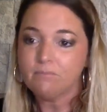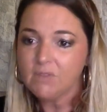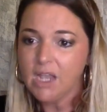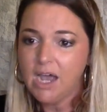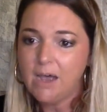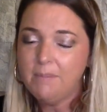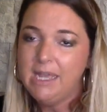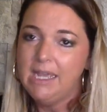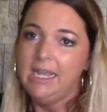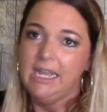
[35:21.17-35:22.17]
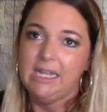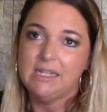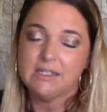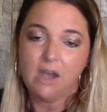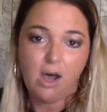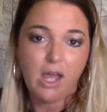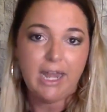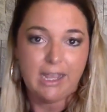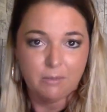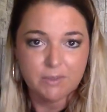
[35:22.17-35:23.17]
Um, it's on
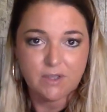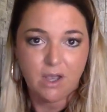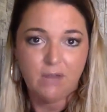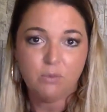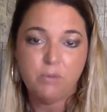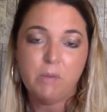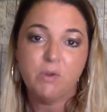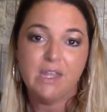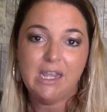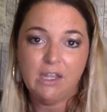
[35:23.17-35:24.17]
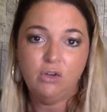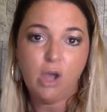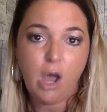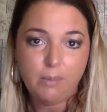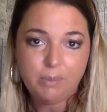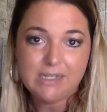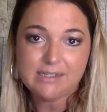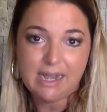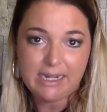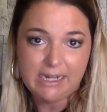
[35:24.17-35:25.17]
Amazon. Remember, the Kindle copy is
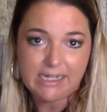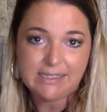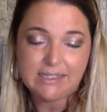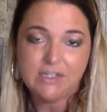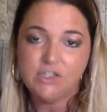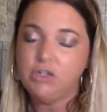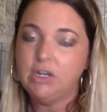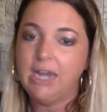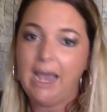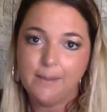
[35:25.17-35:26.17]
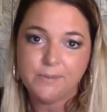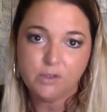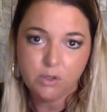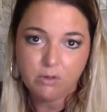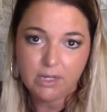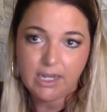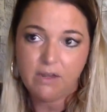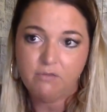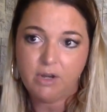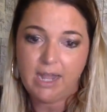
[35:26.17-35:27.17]
99 cents. You can absolutely get
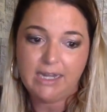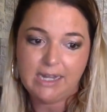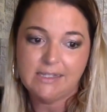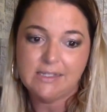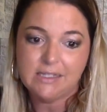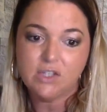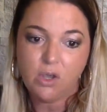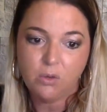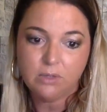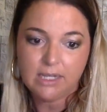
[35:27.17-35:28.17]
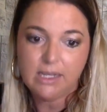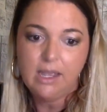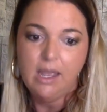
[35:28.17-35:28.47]
it for 99 cents only.